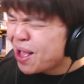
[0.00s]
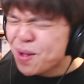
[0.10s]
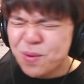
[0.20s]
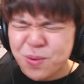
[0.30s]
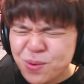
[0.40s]

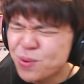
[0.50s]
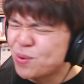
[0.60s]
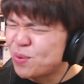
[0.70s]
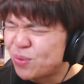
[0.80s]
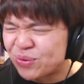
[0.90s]

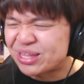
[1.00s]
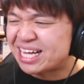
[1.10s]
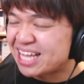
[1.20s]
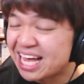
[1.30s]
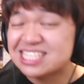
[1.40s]
Ooh, the
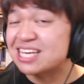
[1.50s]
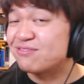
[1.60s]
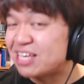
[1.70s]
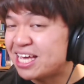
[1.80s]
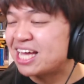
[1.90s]
classic
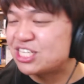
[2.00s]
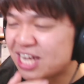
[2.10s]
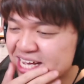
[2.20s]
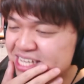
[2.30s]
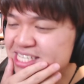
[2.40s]
VHS